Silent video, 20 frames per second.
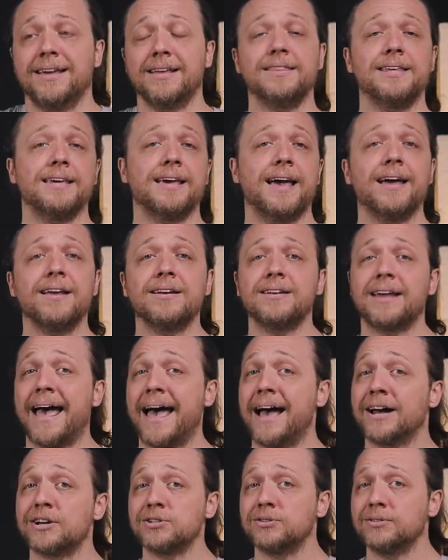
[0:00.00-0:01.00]
In the end,
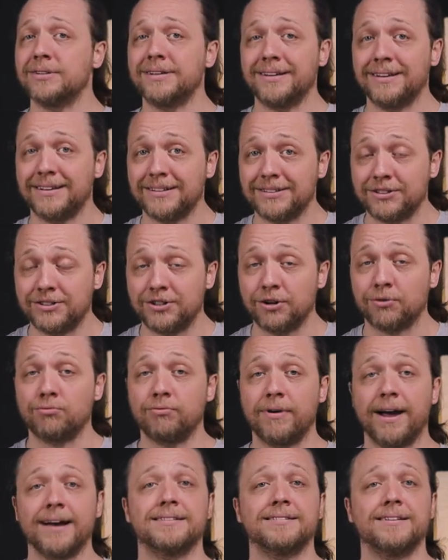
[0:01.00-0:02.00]
actually
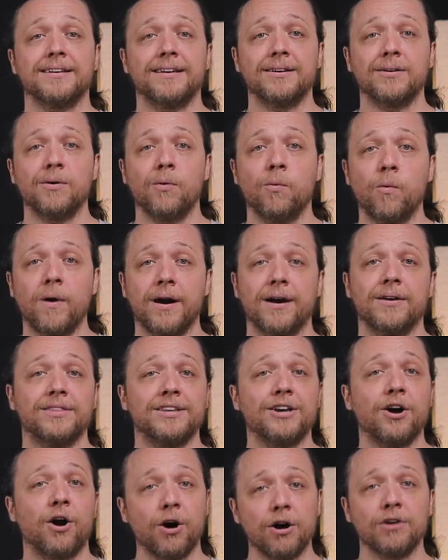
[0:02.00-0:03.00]
directing where
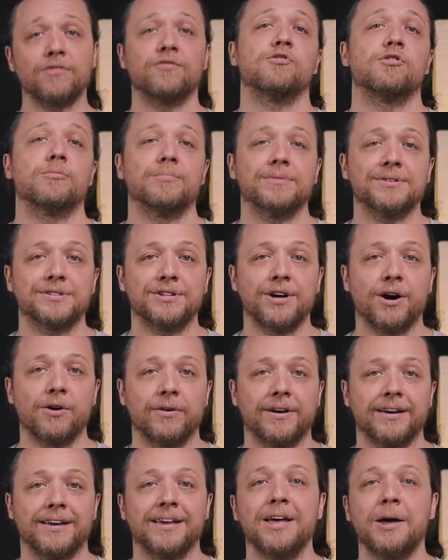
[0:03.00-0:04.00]
the art form is
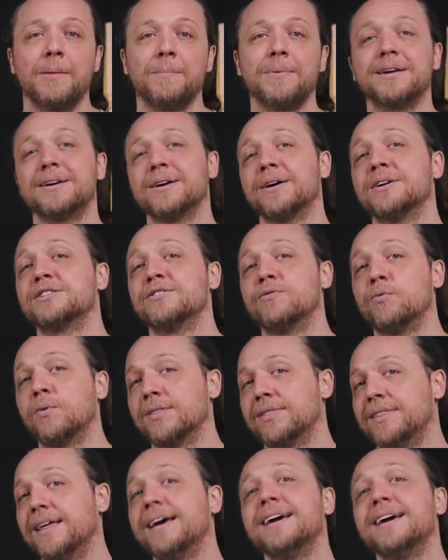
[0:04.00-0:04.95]
going because of what